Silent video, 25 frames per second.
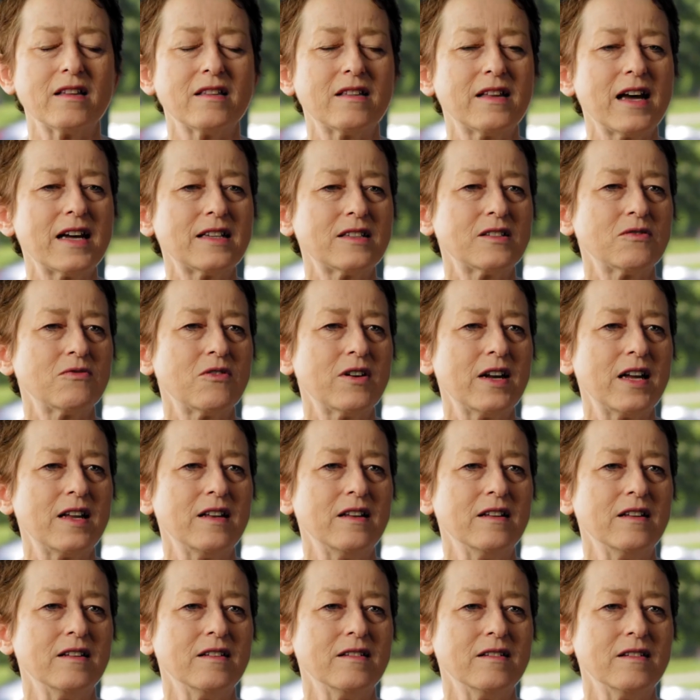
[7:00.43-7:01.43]
that's
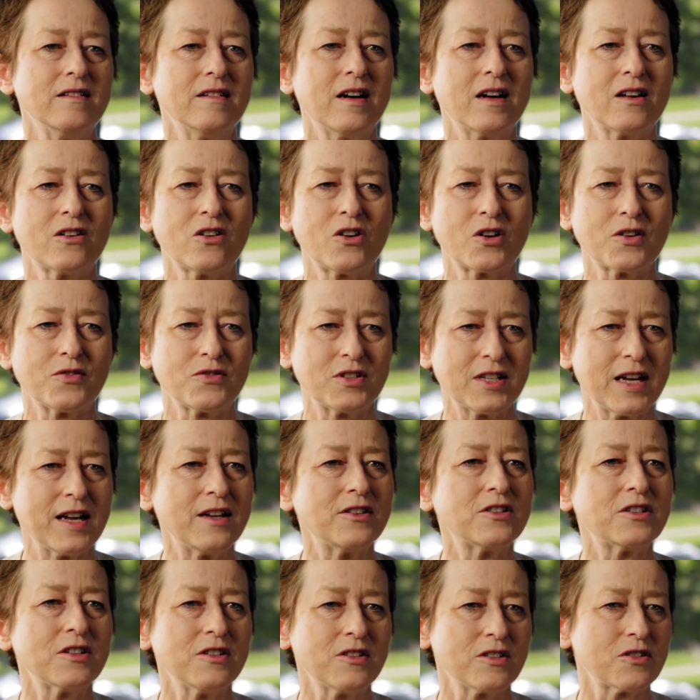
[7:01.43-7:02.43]
when a lot of
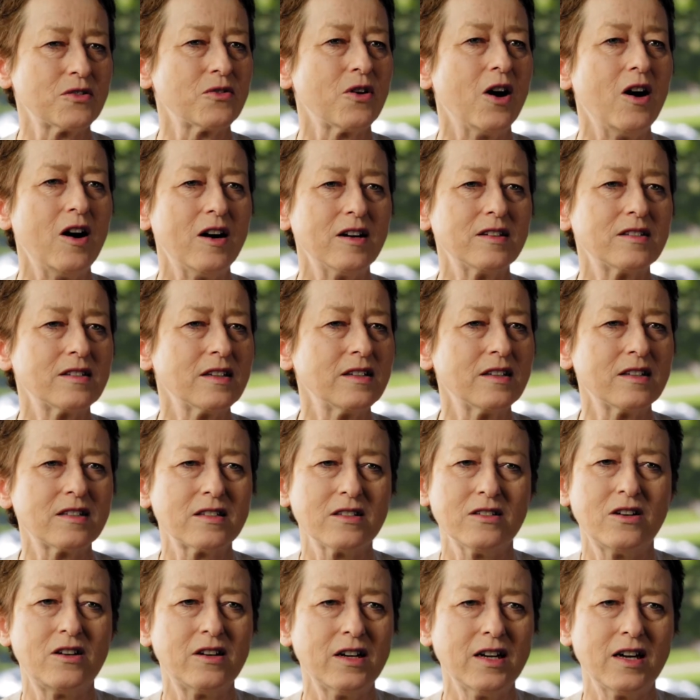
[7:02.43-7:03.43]
tensions arise, and
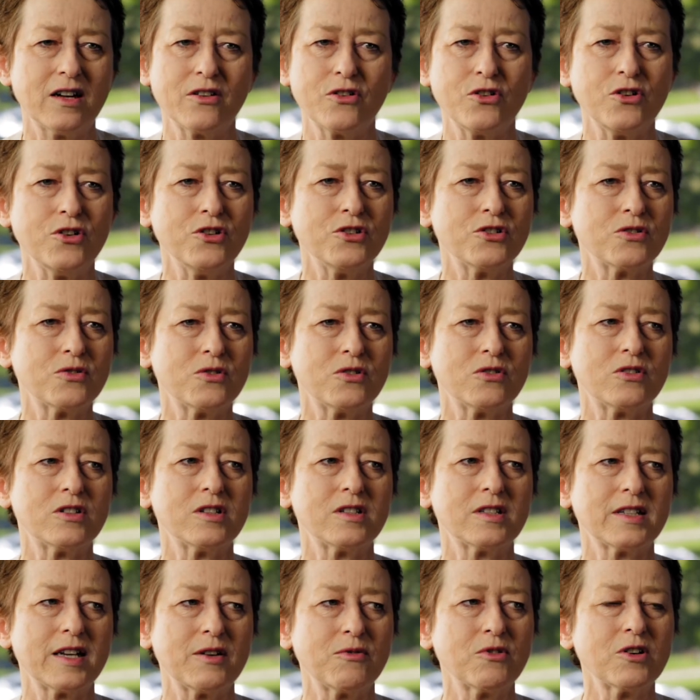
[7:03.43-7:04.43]
it's not unusual to
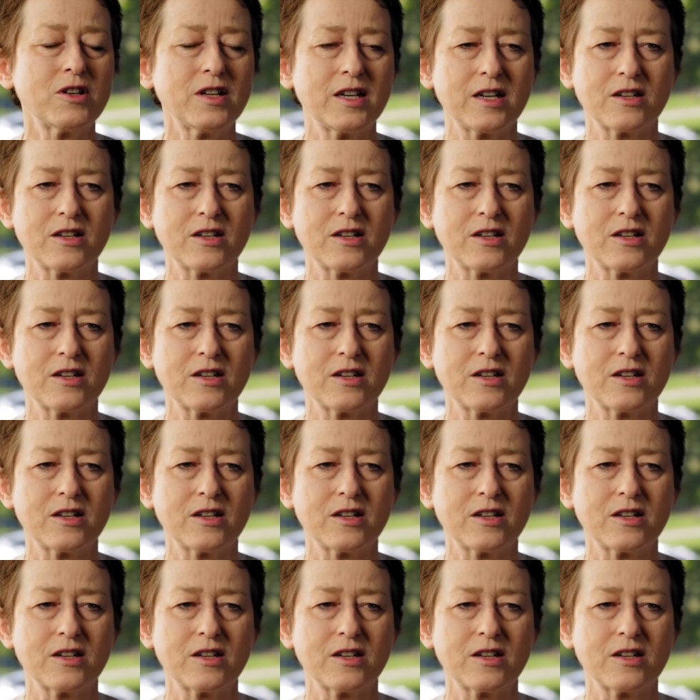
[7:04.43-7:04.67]
see really